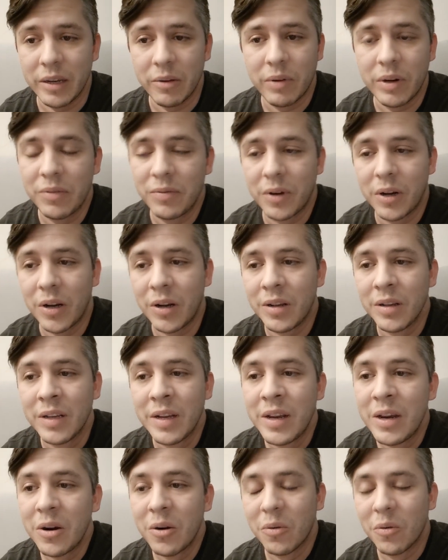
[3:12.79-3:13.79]
We've all
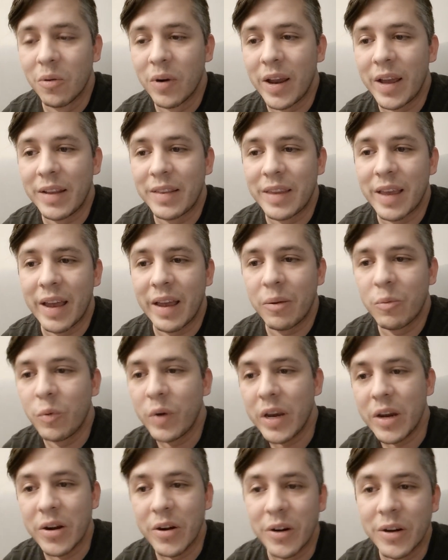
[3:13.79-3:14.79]
read that
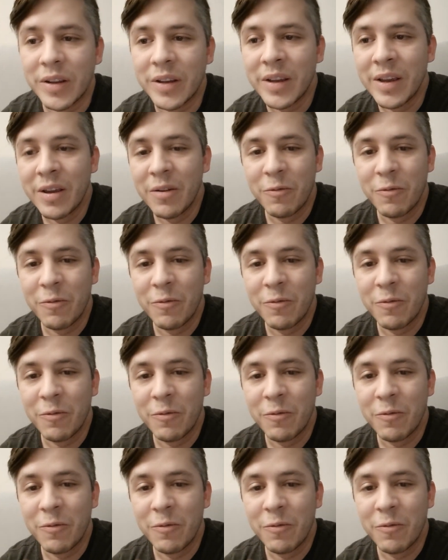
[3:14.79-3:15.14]
weird